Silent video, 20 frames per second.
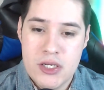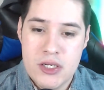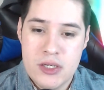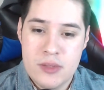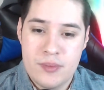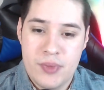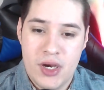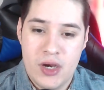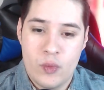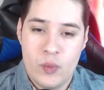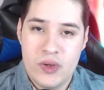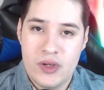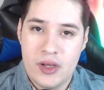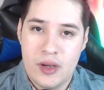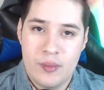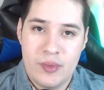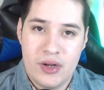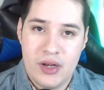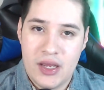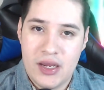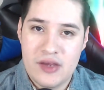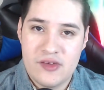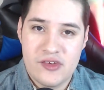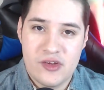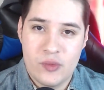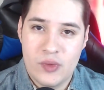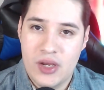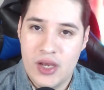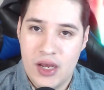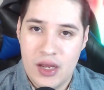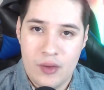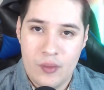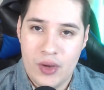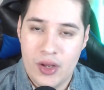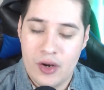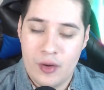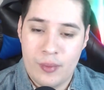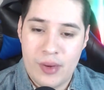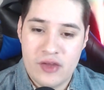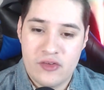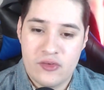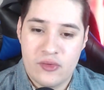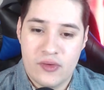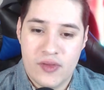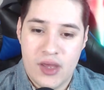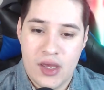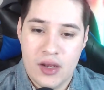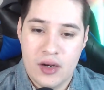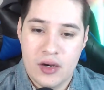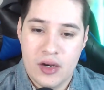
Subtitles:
But I mean, like I said, we got our backs with that.